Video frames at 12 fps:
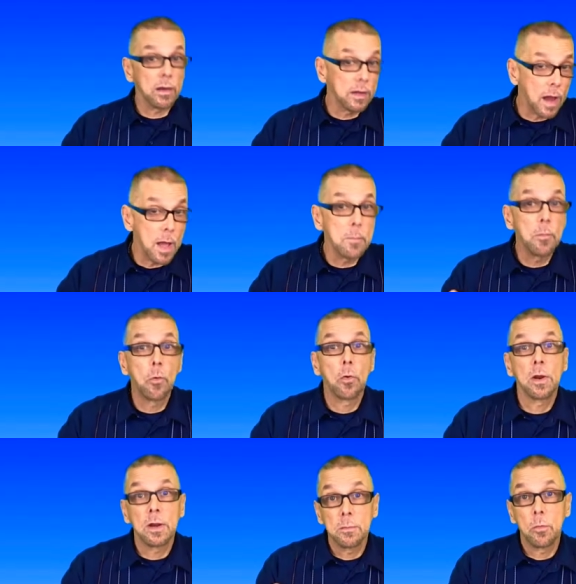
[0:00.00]
it on
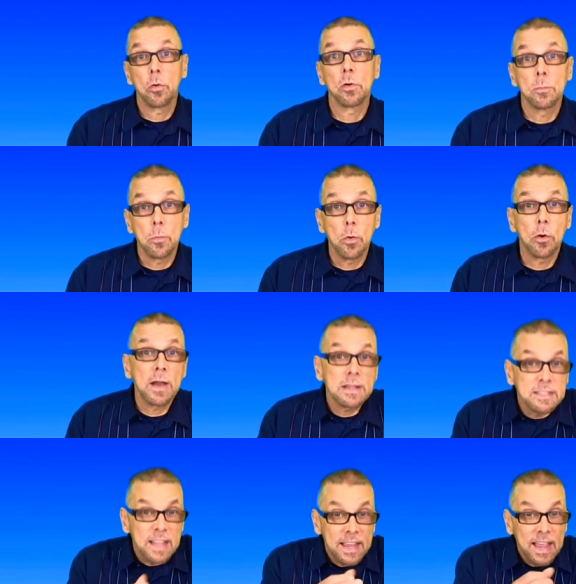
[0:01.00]
more and more and more as
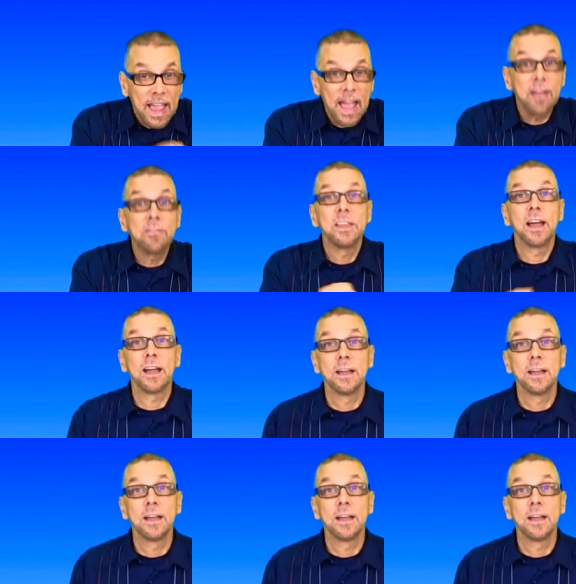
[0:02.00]
they have you.